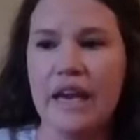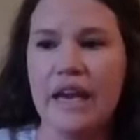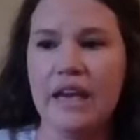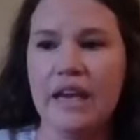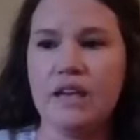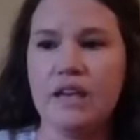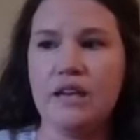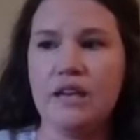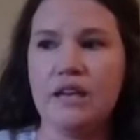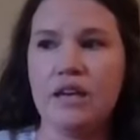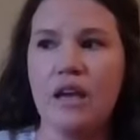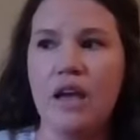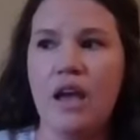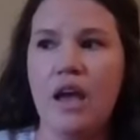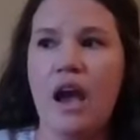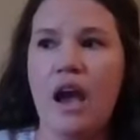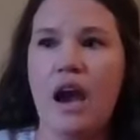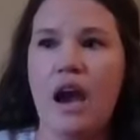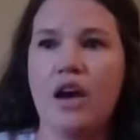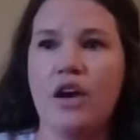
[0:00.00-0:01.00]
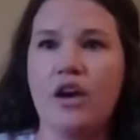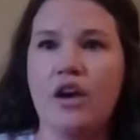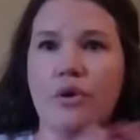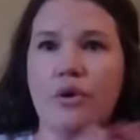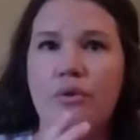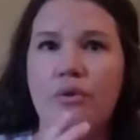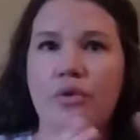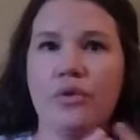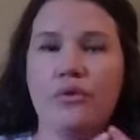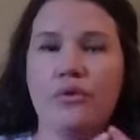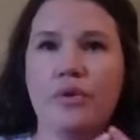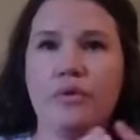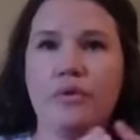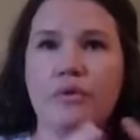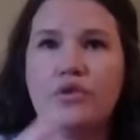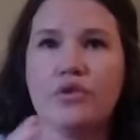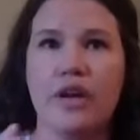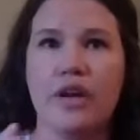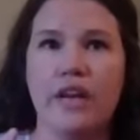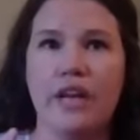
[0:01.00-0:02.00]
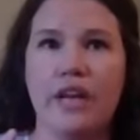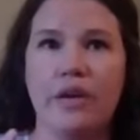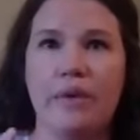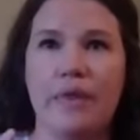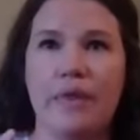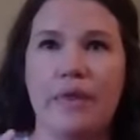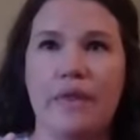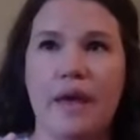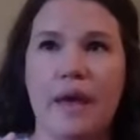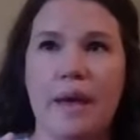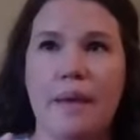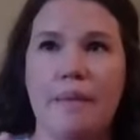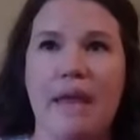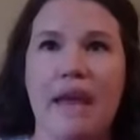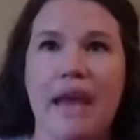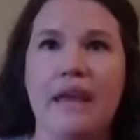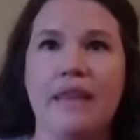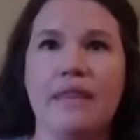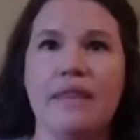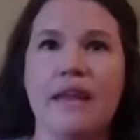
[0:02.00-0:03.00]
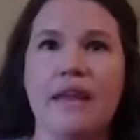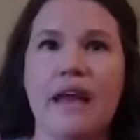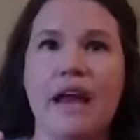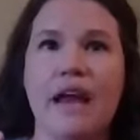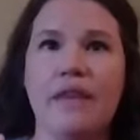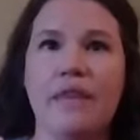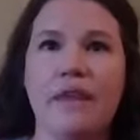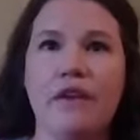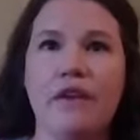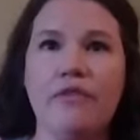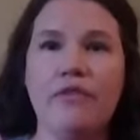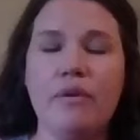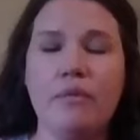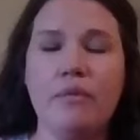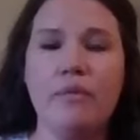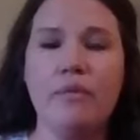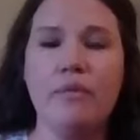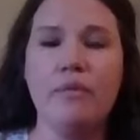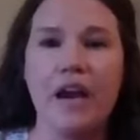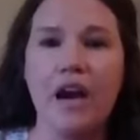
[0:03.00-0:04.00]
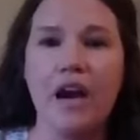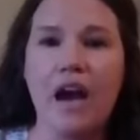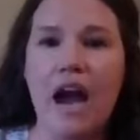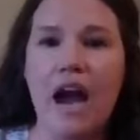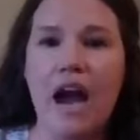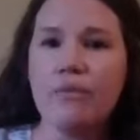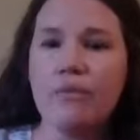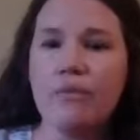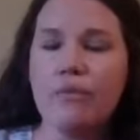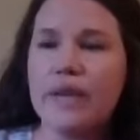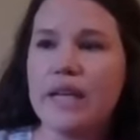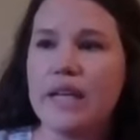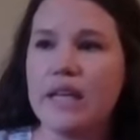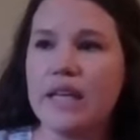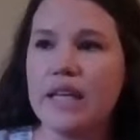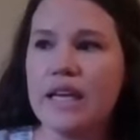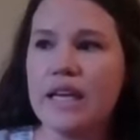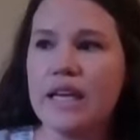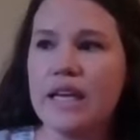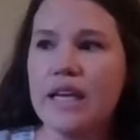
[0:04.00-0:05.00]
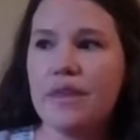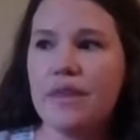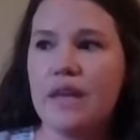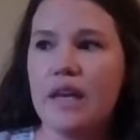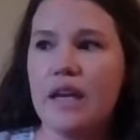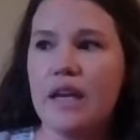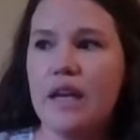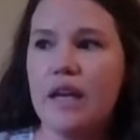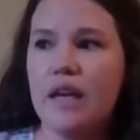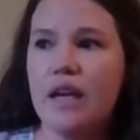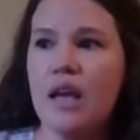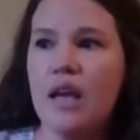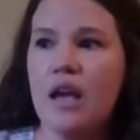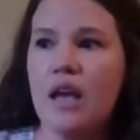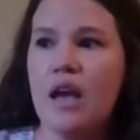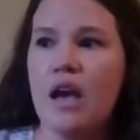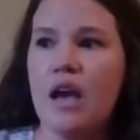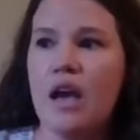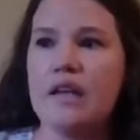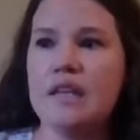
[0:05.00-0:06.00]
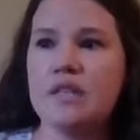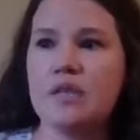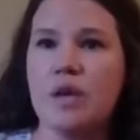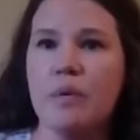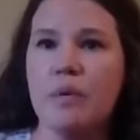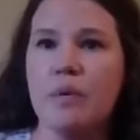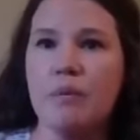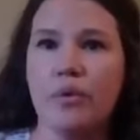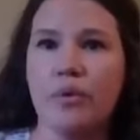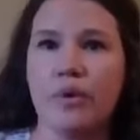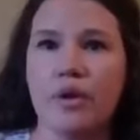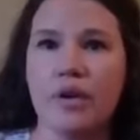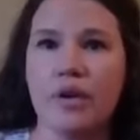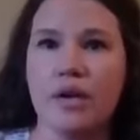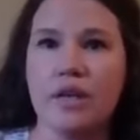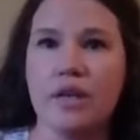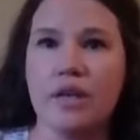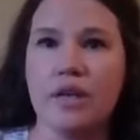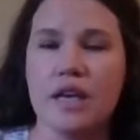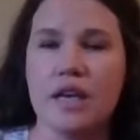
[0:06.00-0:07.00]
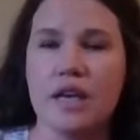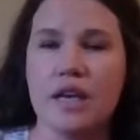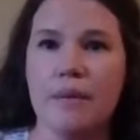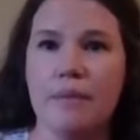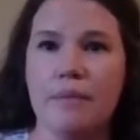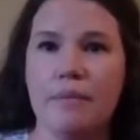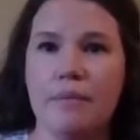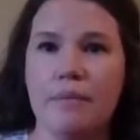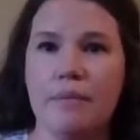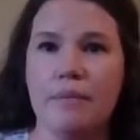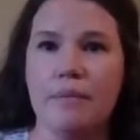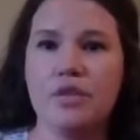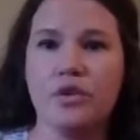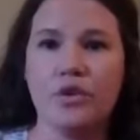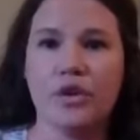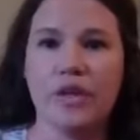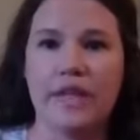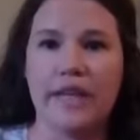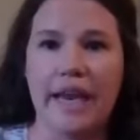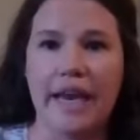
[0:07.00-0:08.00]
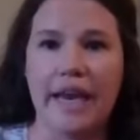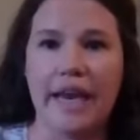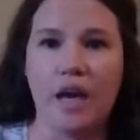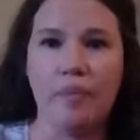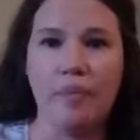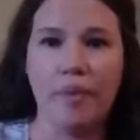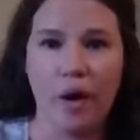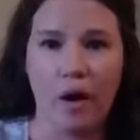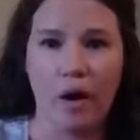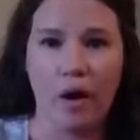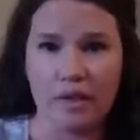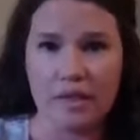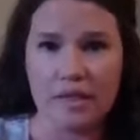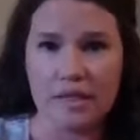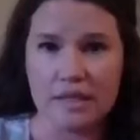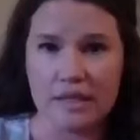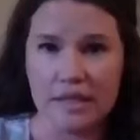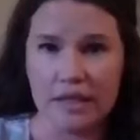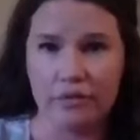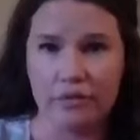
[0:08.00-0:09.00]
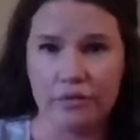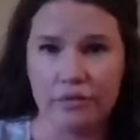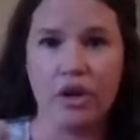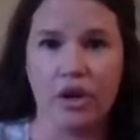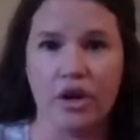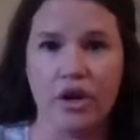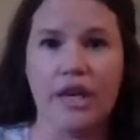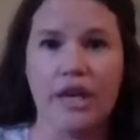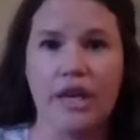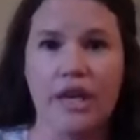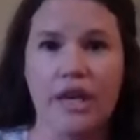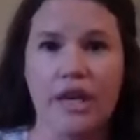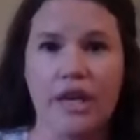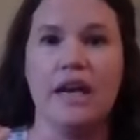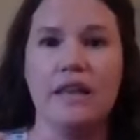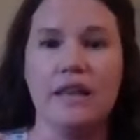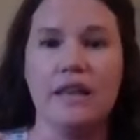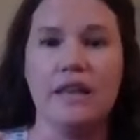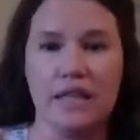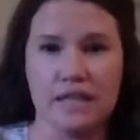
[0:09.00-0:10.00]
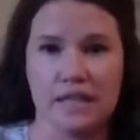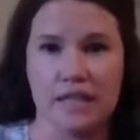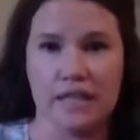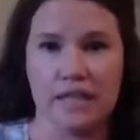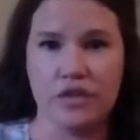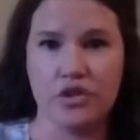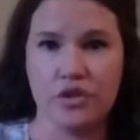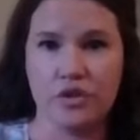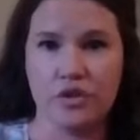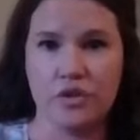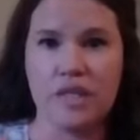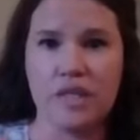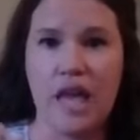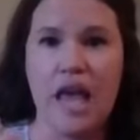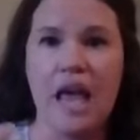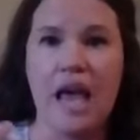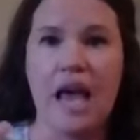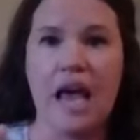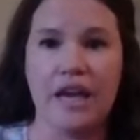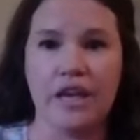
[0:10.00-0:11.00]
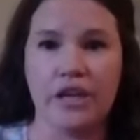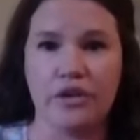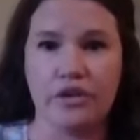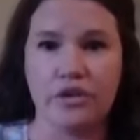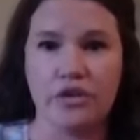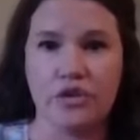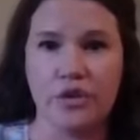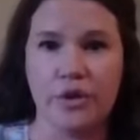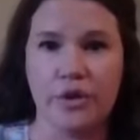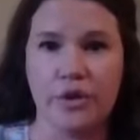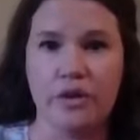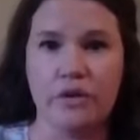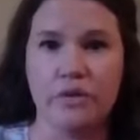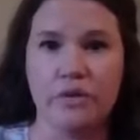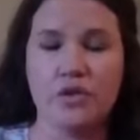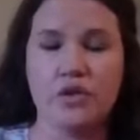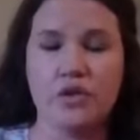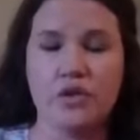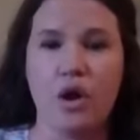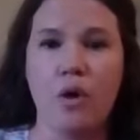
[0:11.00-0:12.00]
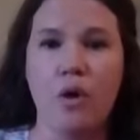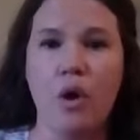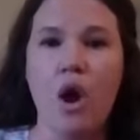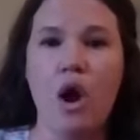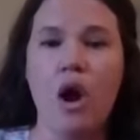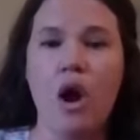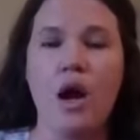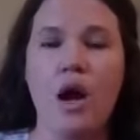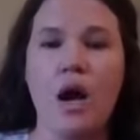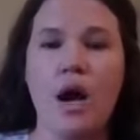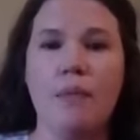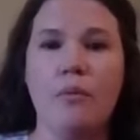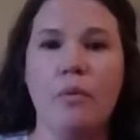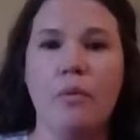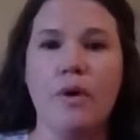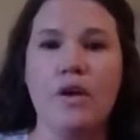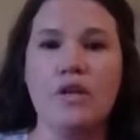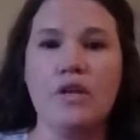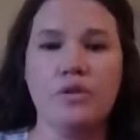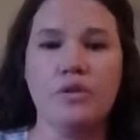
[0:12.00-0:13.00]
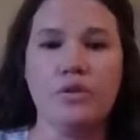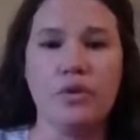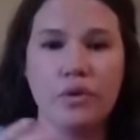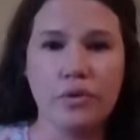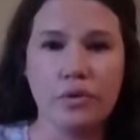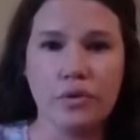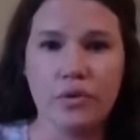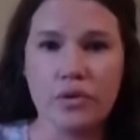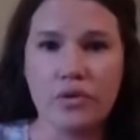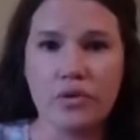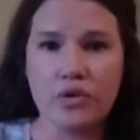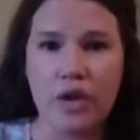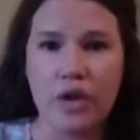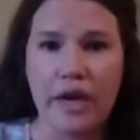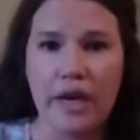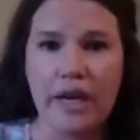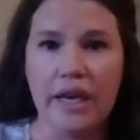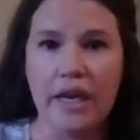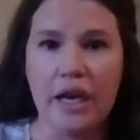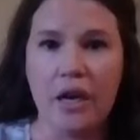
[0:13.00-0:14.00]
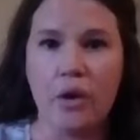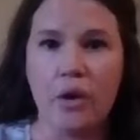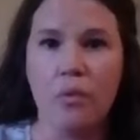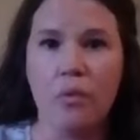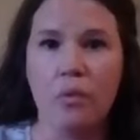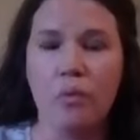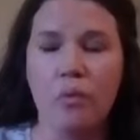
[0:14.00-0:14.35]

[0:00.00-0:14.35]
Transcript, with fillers: and go through a training with them. And then I think from there, I really think it's important to create a policy regarding these issues at your studio. So yeah. Once you go through the training,